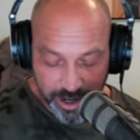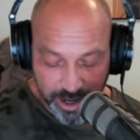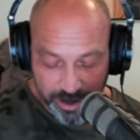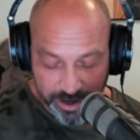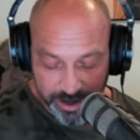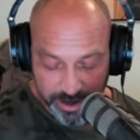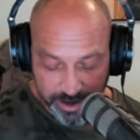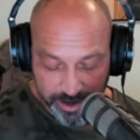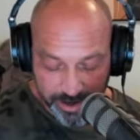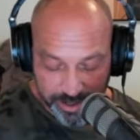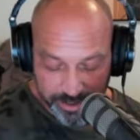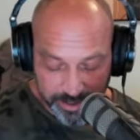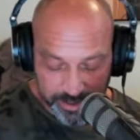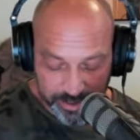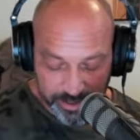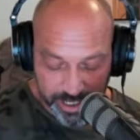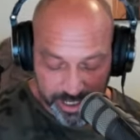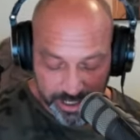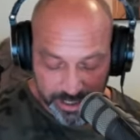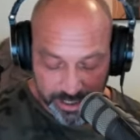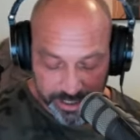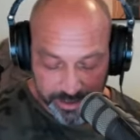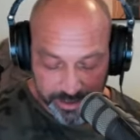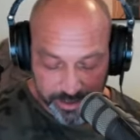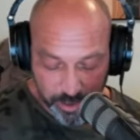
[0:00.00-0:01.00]
I
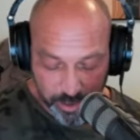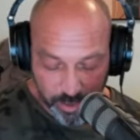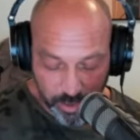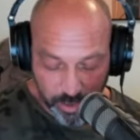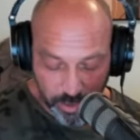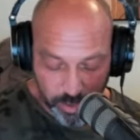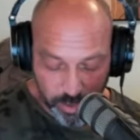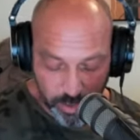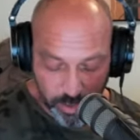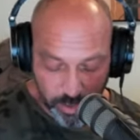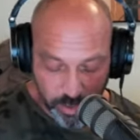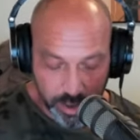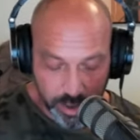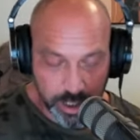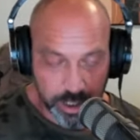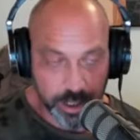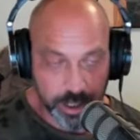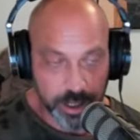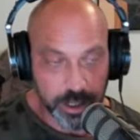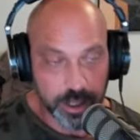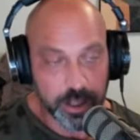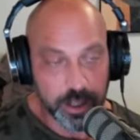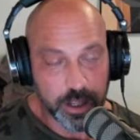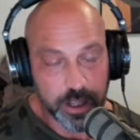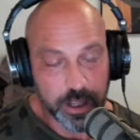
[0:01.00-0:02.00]
like the whole...